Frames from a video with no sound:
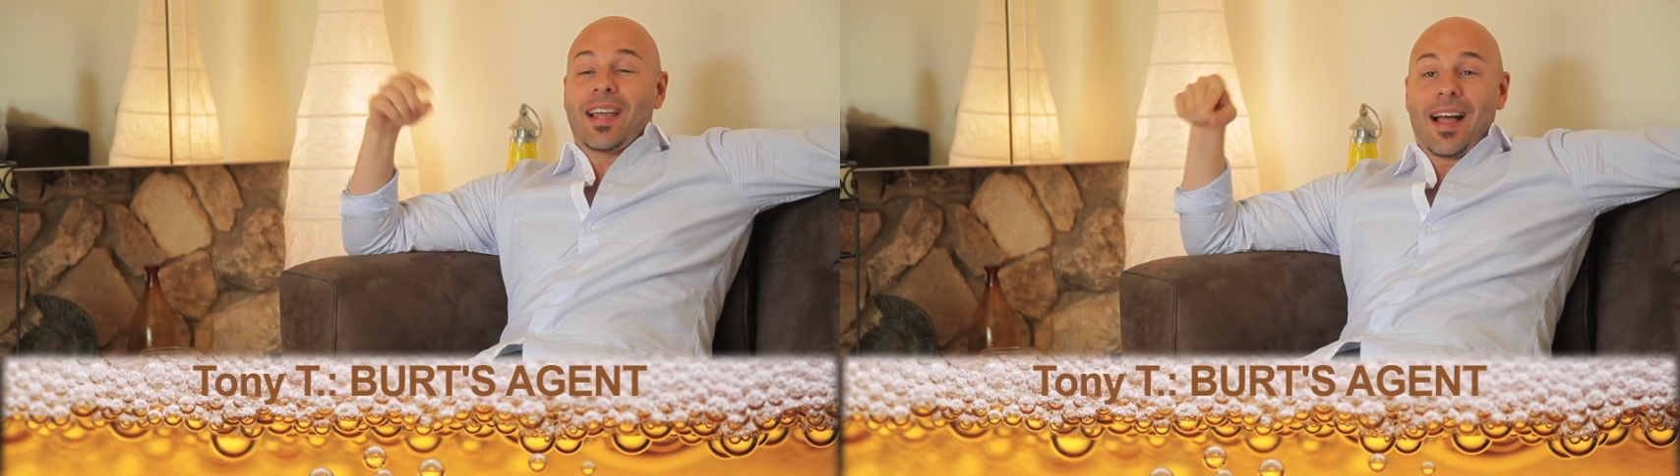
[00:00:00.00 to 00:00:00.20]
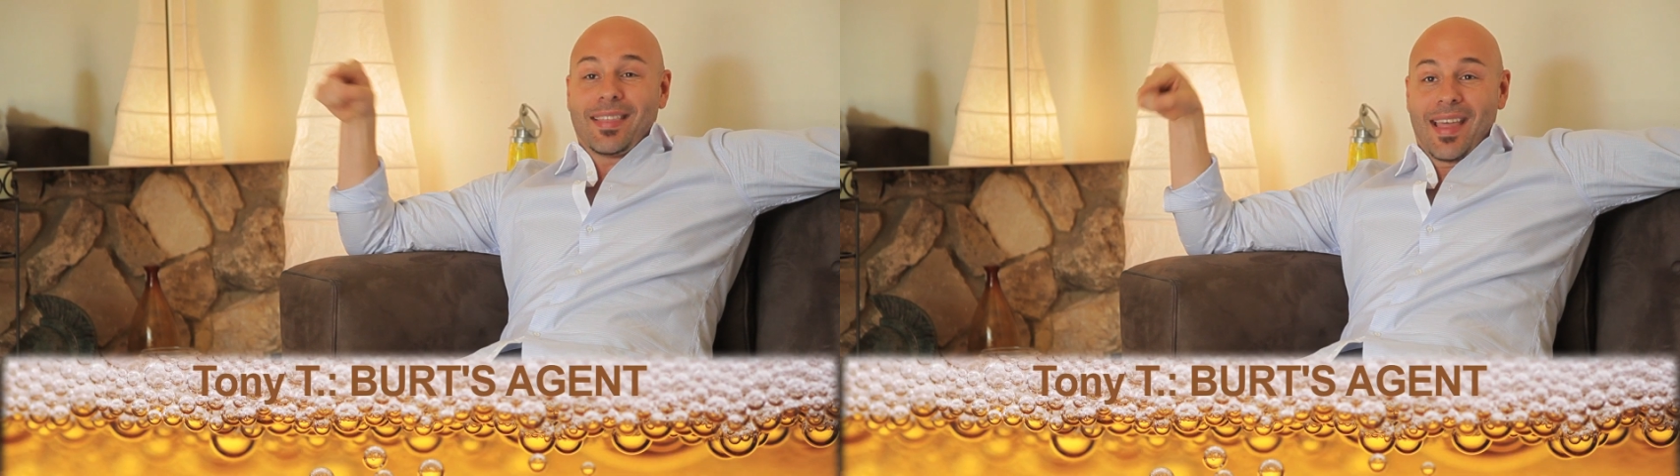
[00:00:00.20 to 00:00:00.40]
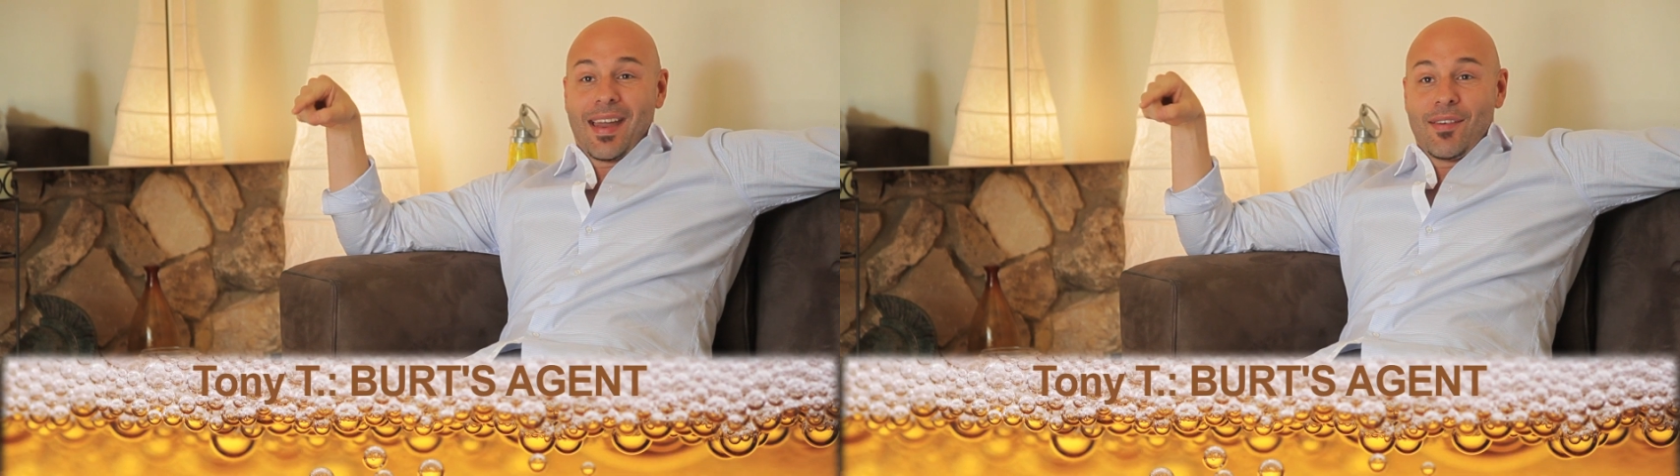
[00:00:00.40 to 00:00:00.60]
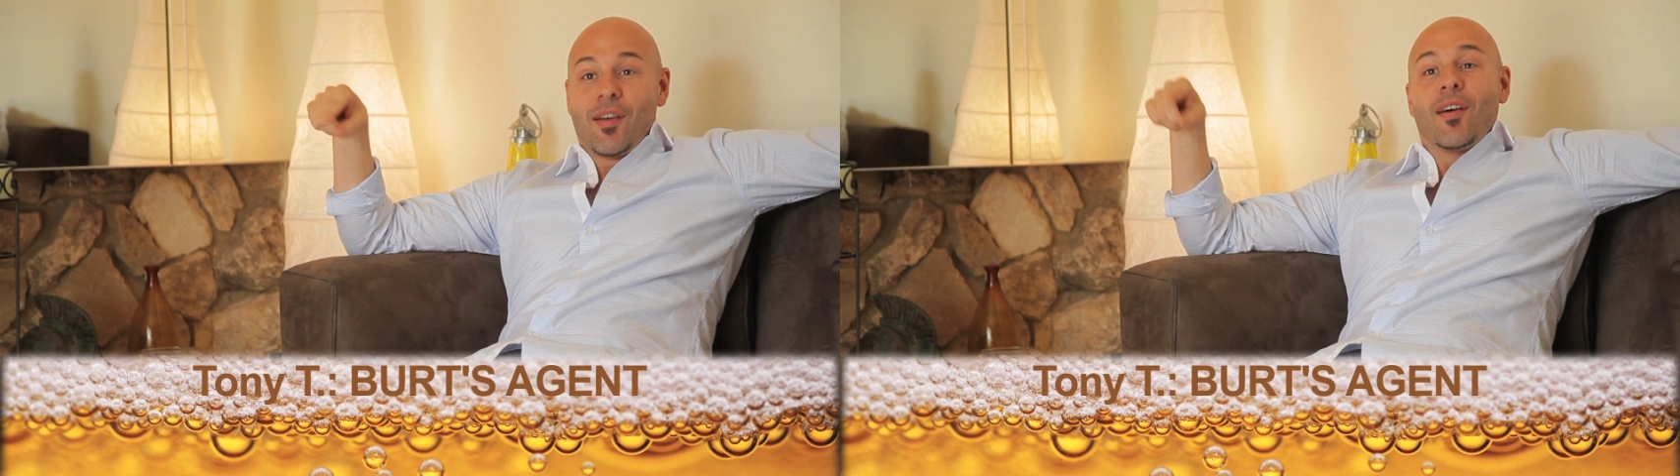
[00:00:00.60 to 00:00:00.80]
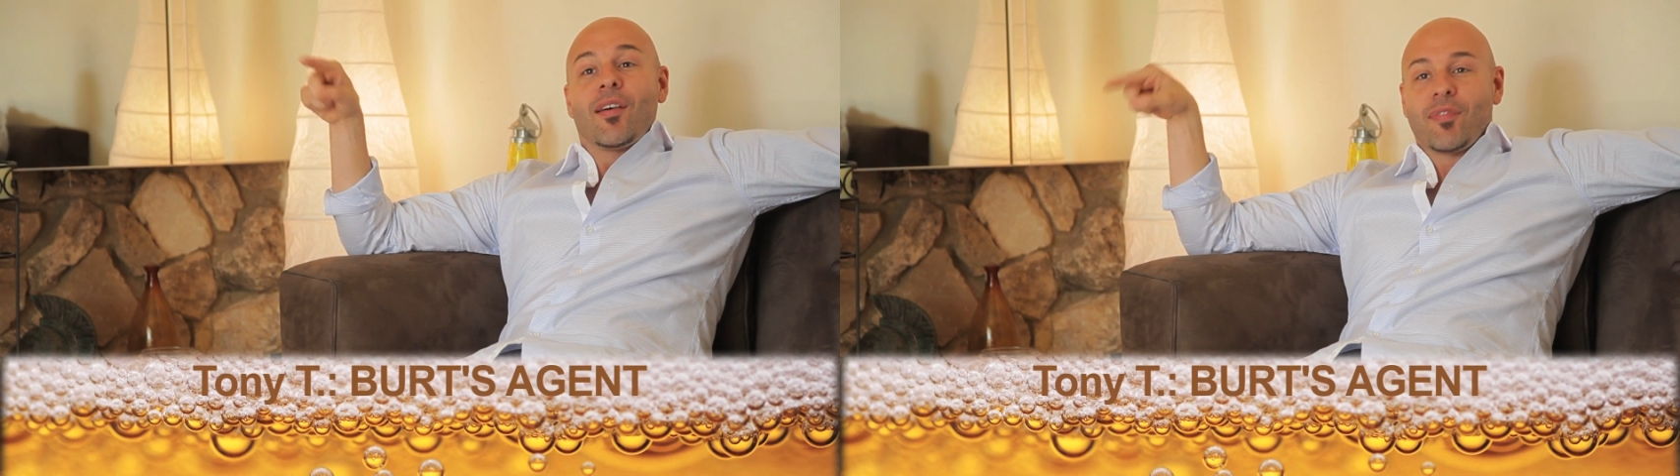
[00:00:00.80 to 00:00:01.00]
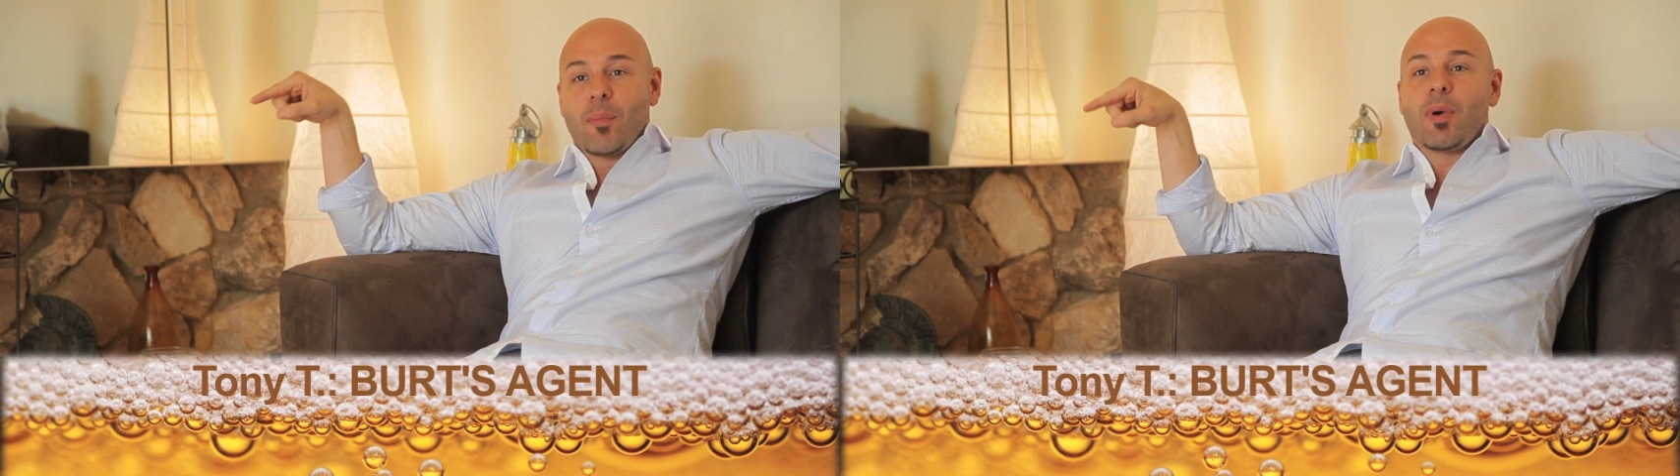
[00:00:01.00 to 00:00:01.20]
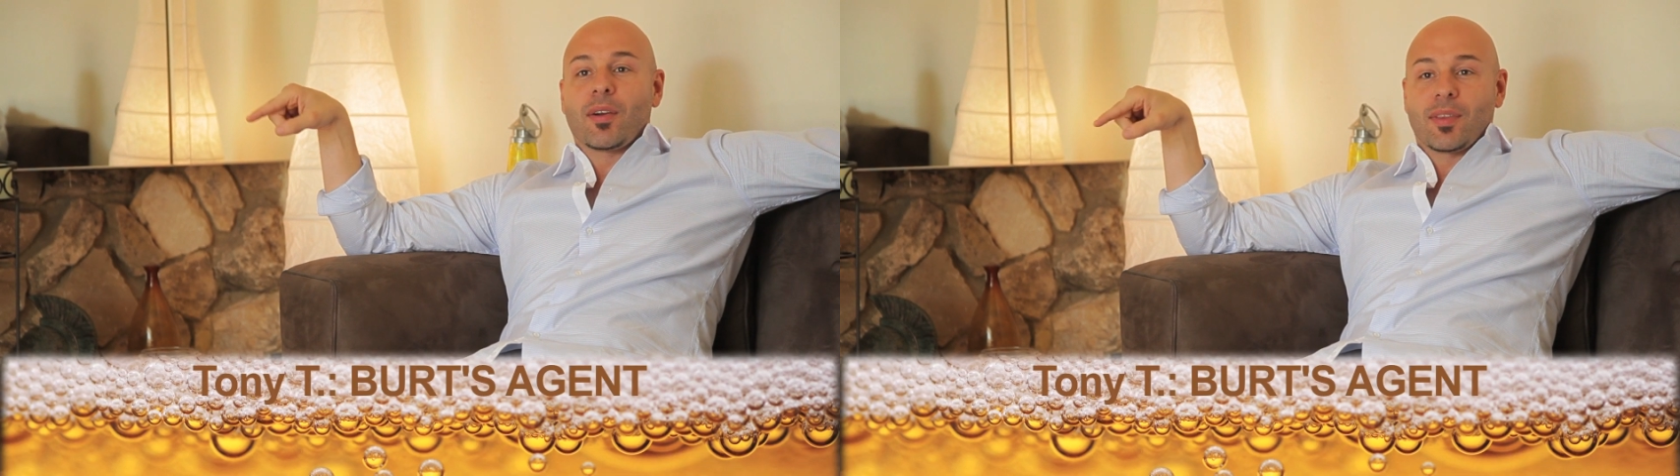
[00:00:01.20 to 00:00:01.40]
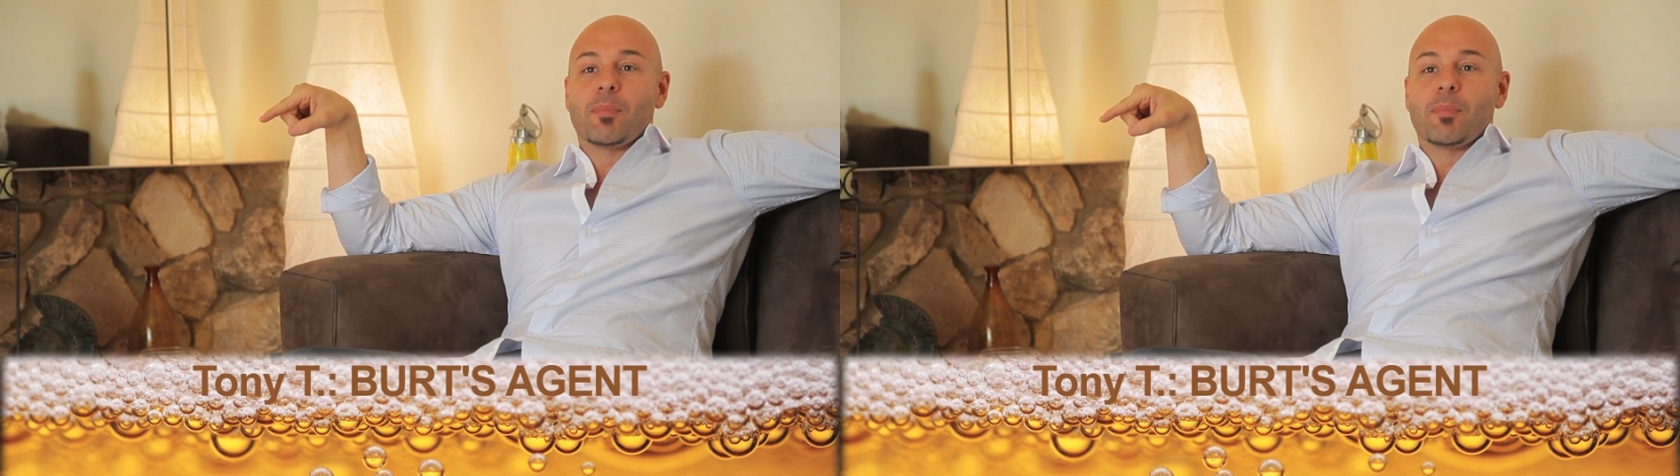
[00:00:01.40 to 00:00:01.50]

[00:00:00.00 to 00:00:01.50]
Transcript: got that from Burt the